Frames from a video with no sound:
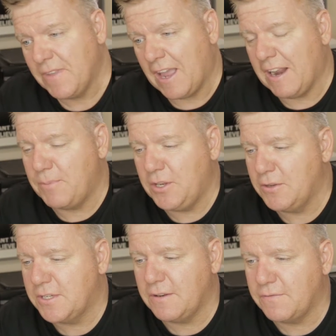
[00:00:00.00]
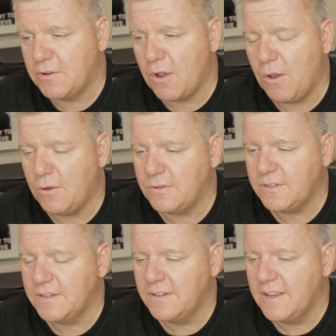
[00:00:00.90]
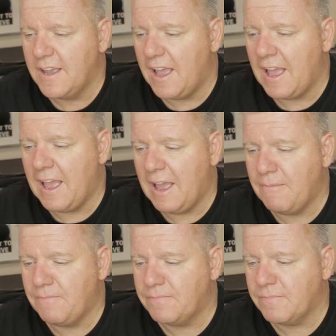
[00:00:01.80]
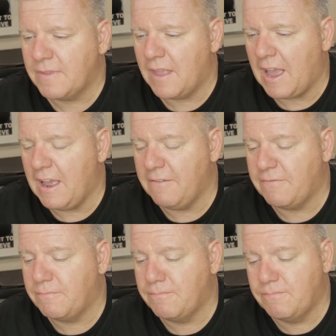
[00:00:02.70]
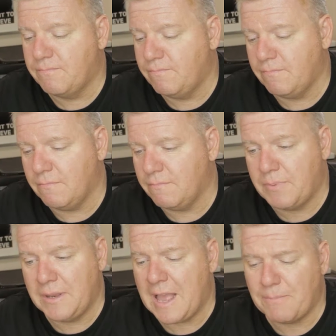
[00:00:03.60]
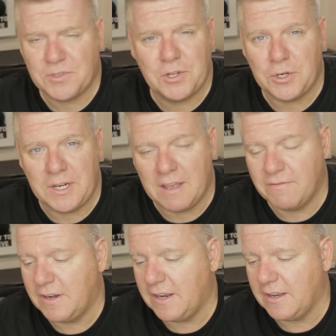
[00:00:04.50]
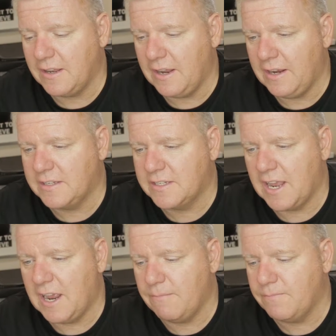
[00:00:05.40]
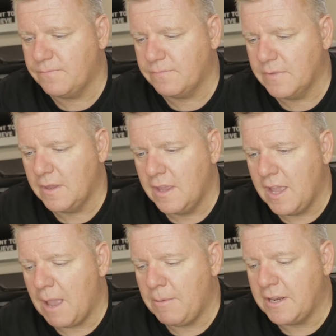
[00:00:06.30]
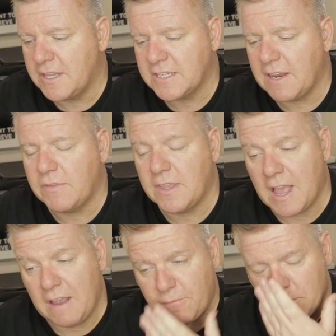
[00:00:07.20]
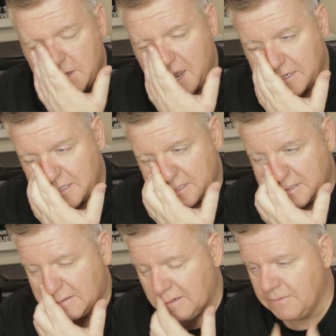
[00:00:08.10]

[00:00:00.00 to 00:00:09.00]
and I've been using it for calls. I've been absolutely loving it. It's I mean, it does everything the iPhone does.